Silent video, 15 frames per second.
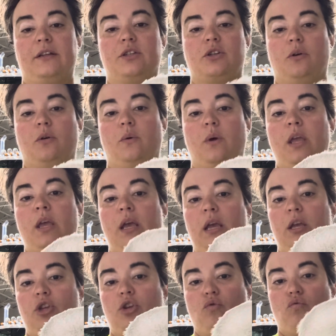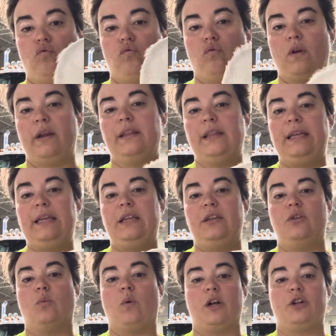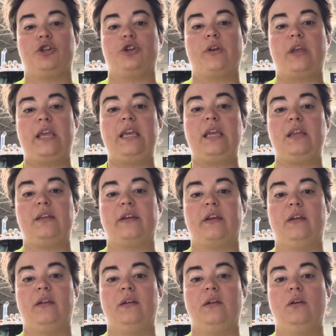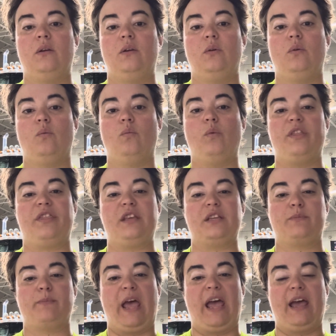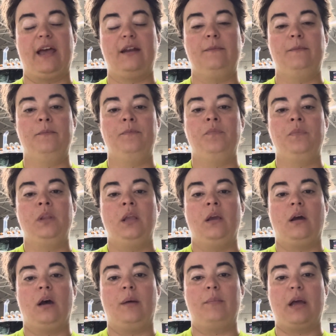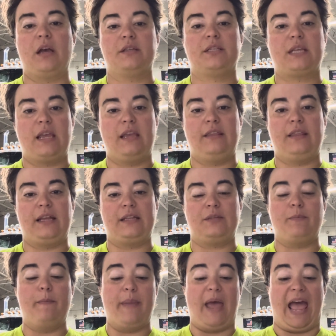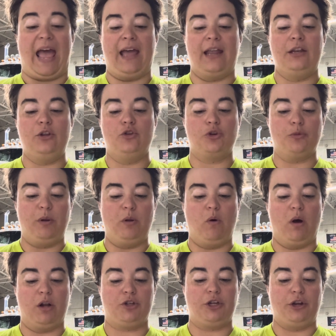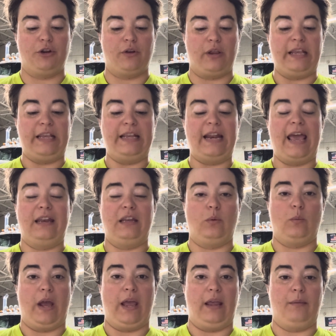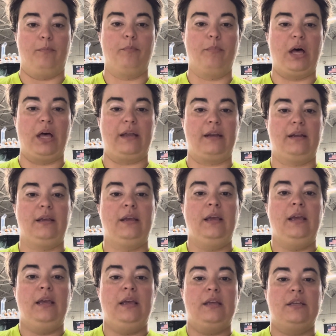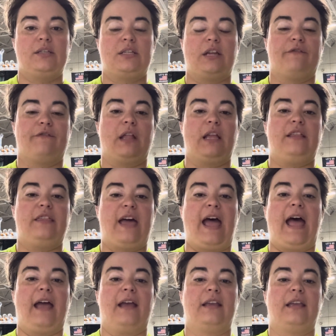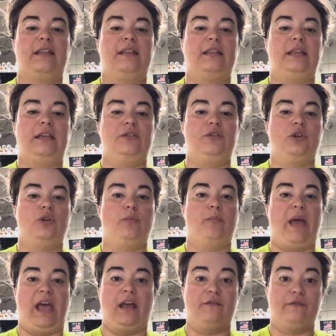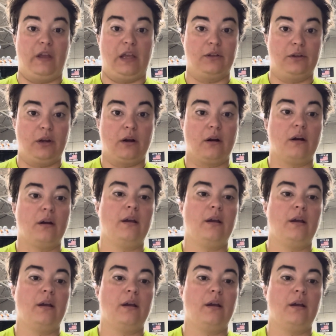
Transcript: So you really need to watch your heat with this pad. I'm not saying that's bad. You should be watching your heat anyway, but stuff like that can lead to pad failure.